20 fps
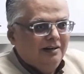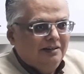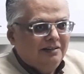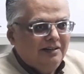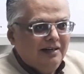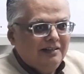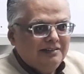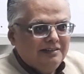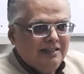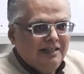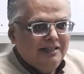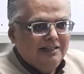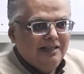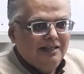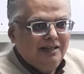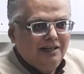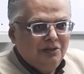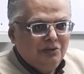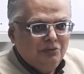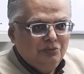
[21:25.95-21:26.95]
translated
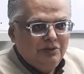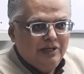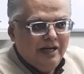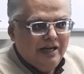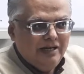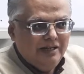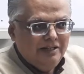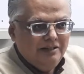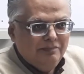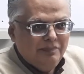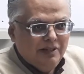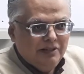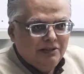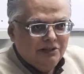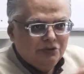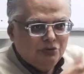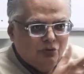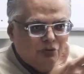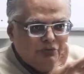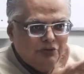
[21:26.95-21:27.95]
into reality by
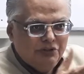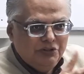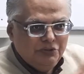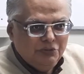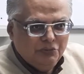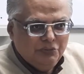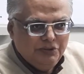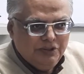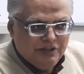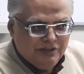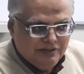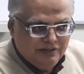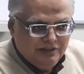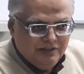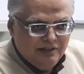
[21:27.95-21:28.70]
the Soviet Union